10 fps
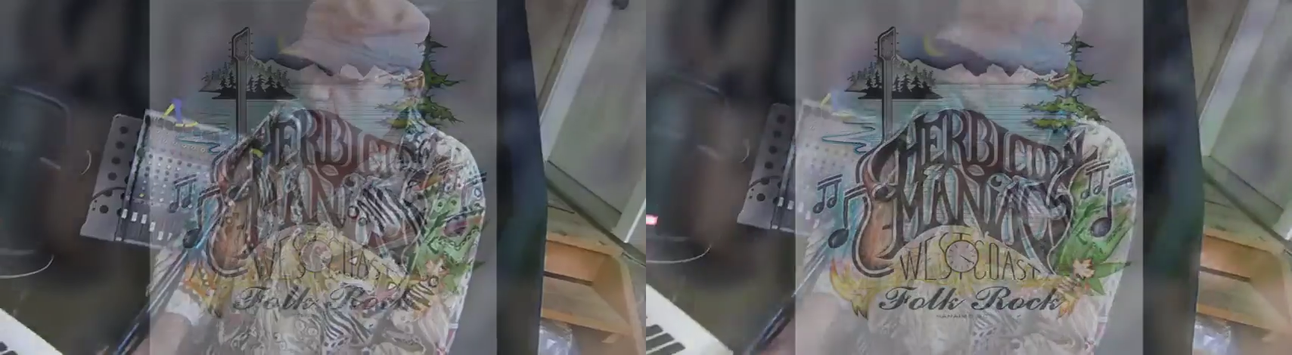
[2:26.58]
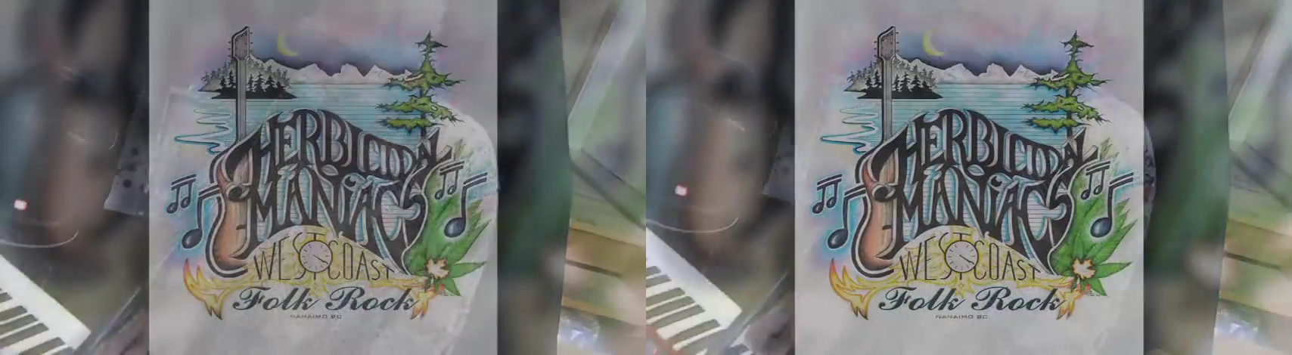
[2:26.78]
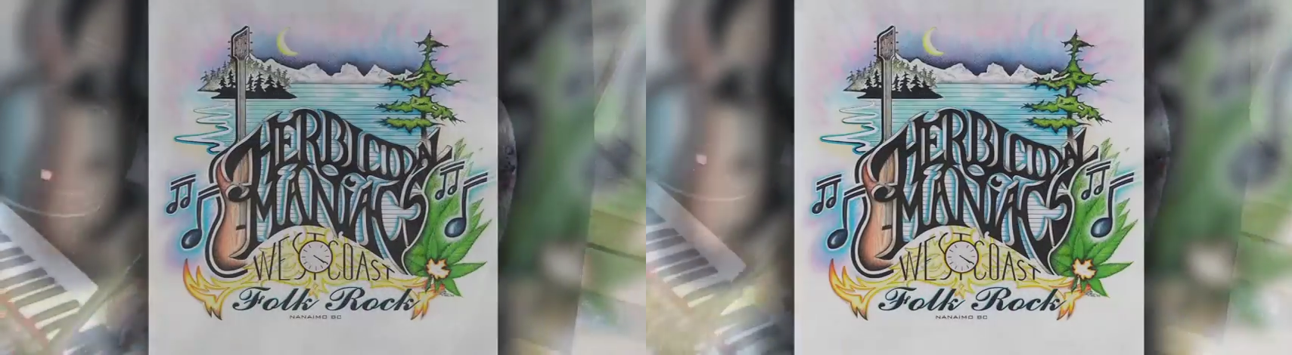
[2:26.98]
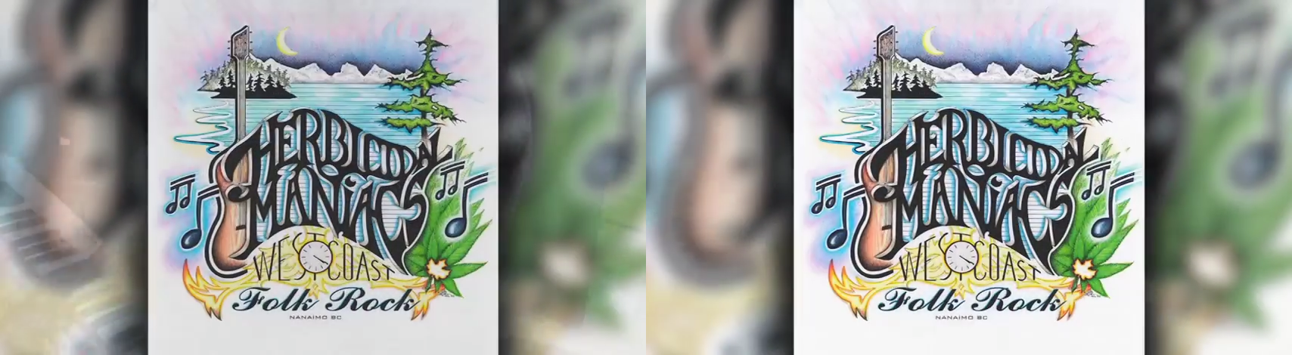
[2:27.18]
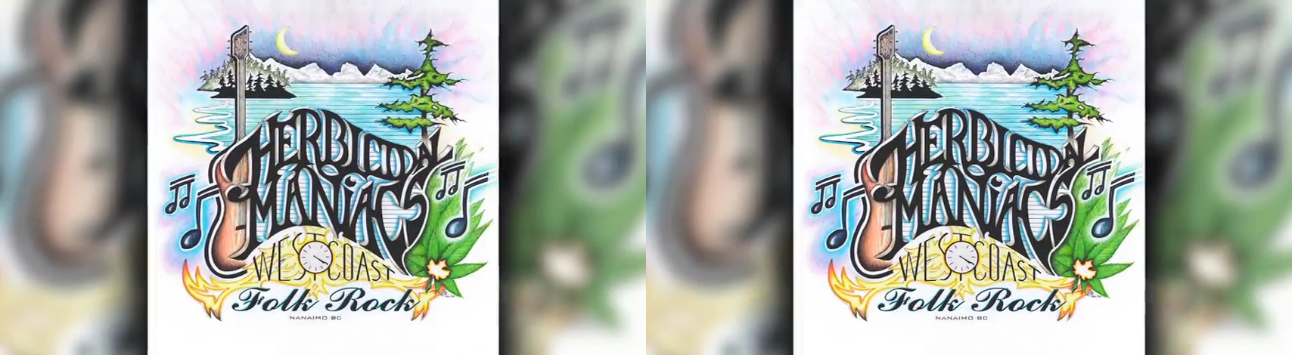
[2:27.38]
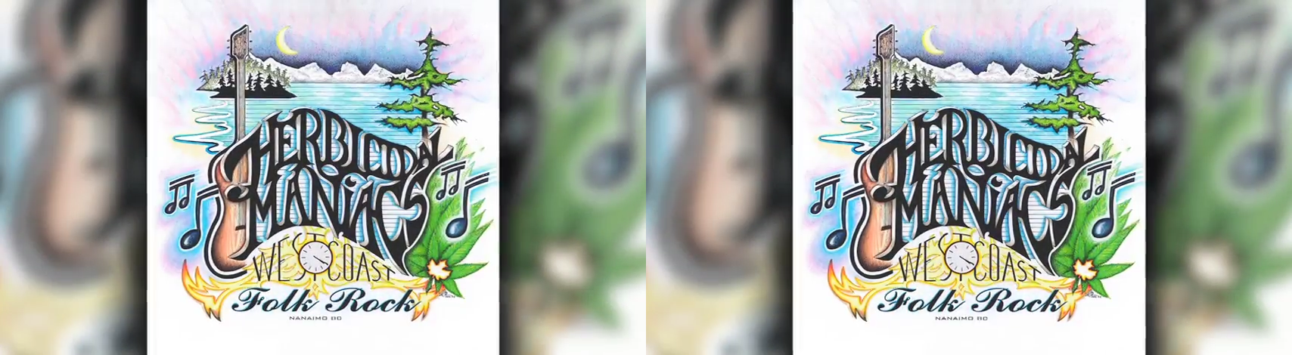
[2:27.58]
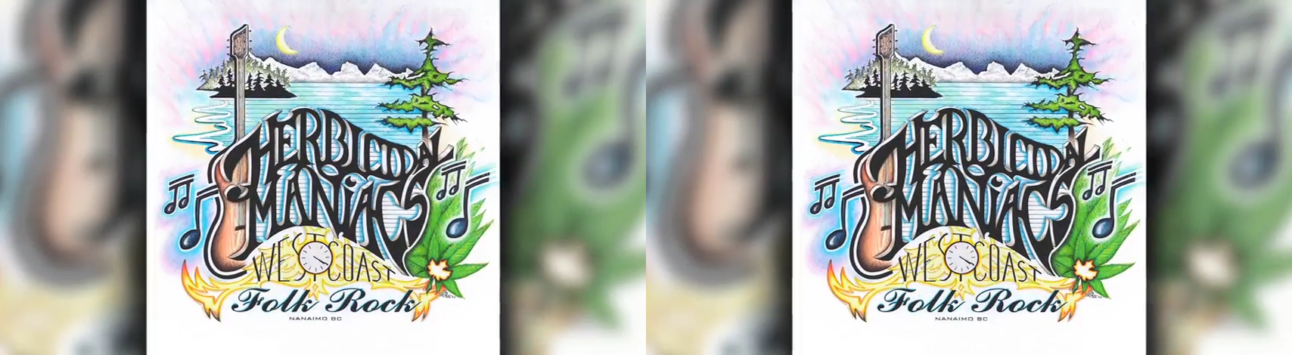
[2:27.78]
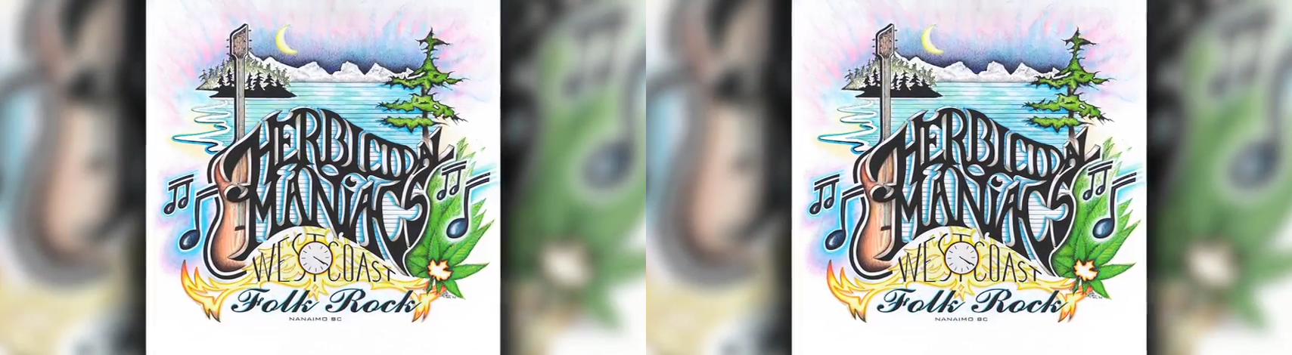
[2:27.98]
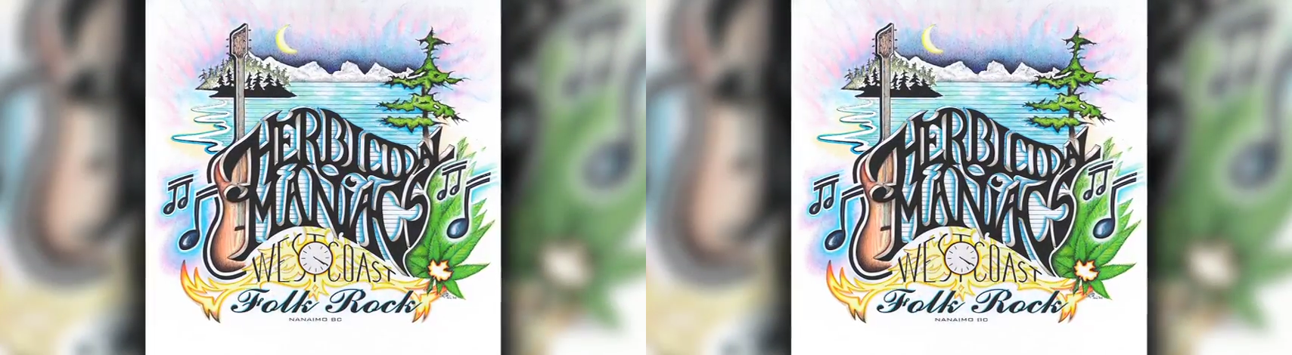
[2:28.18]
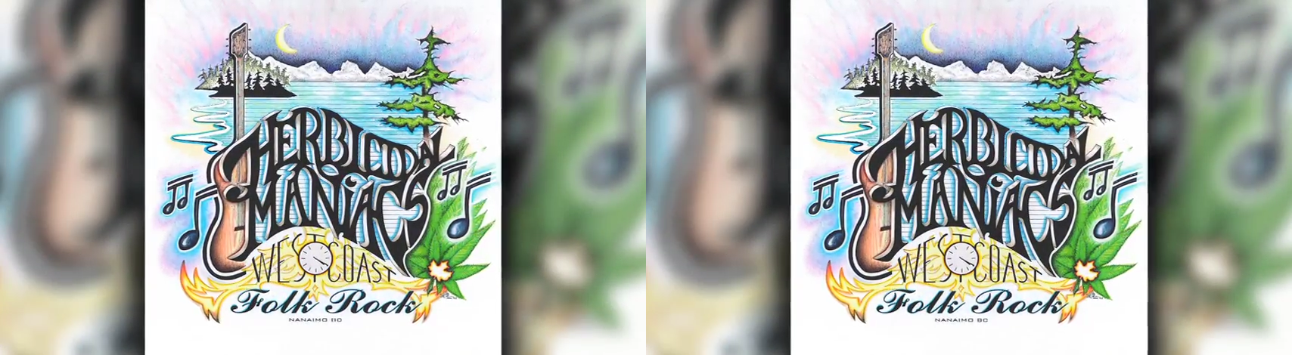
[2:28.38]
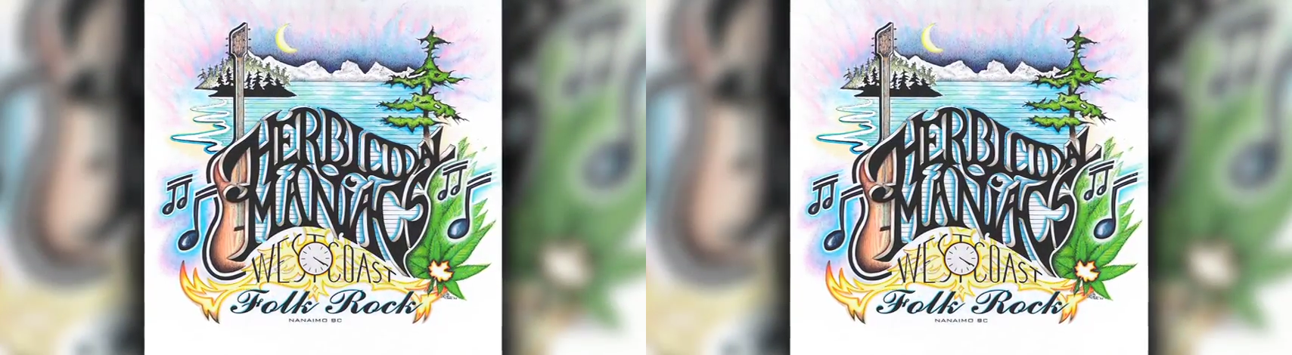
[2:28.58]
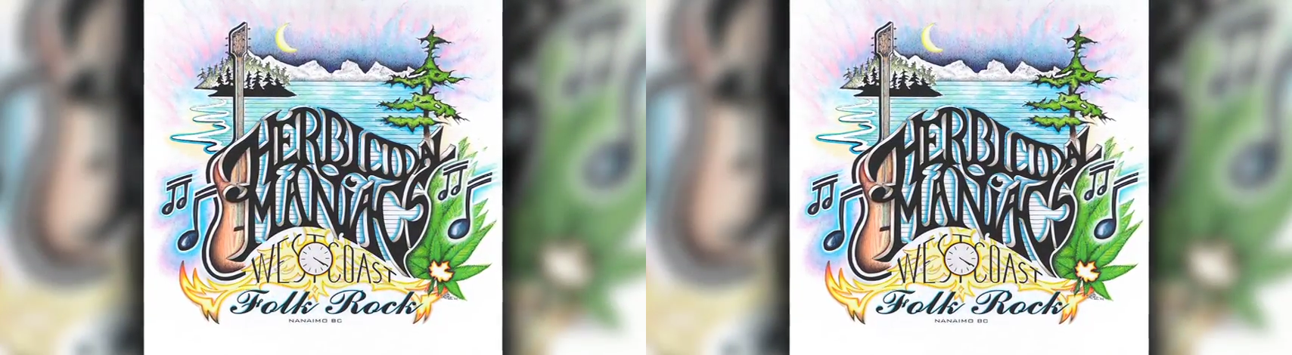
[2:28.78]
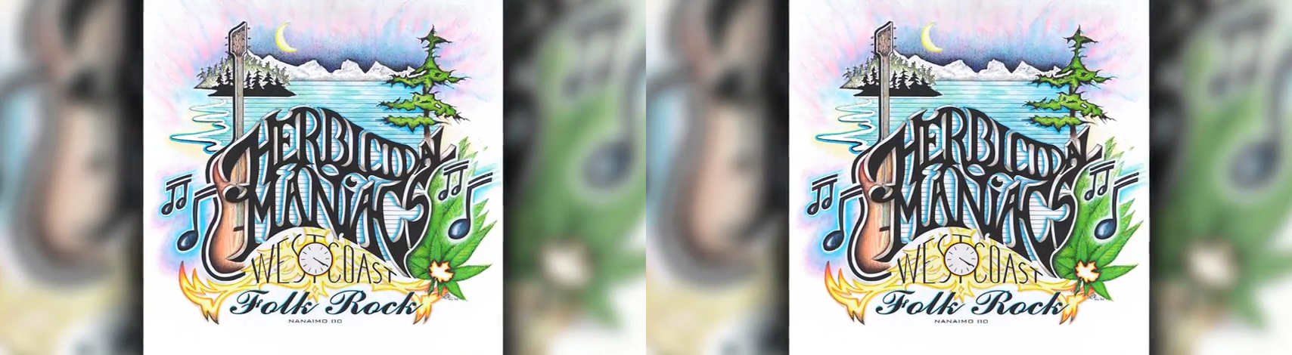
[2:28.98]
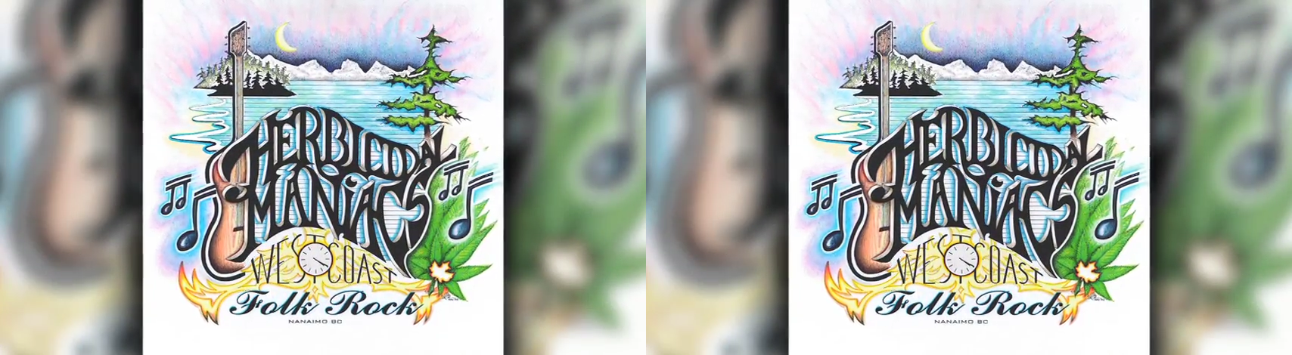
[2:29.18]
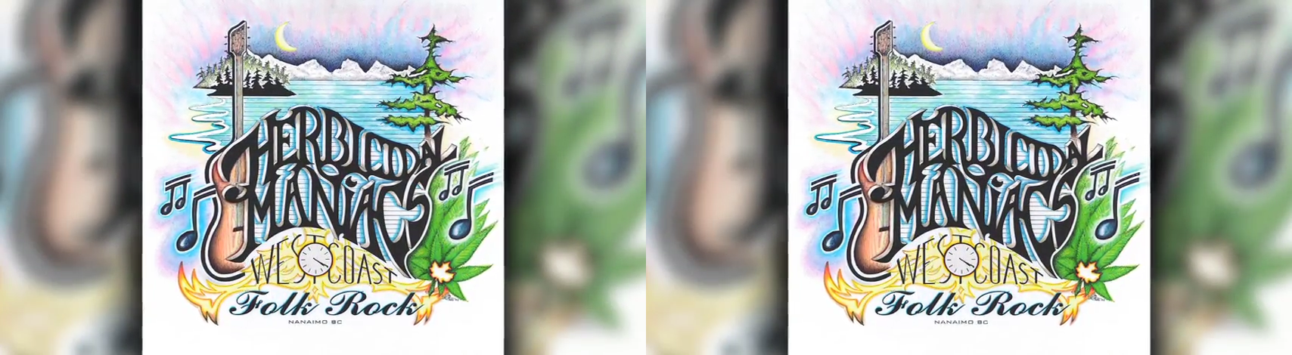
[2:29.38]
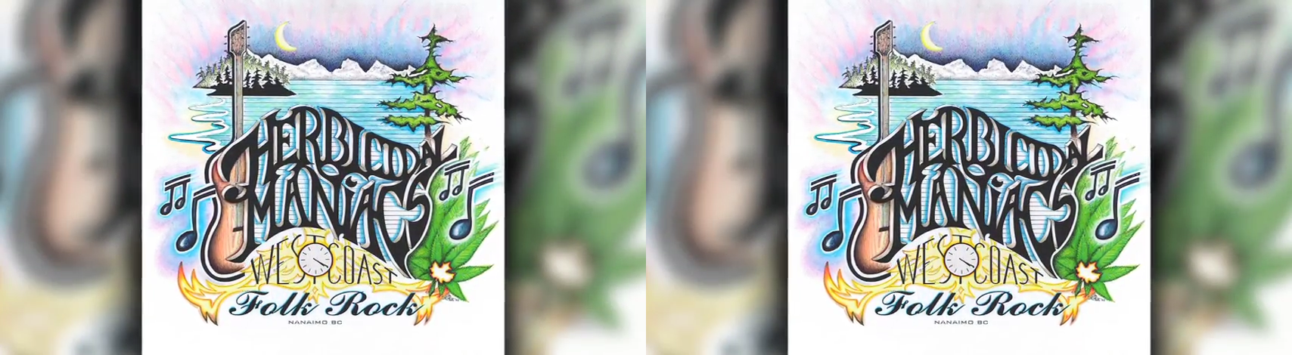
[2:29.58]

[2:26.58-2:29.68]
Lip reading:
No face is visible, so there are no lips to read.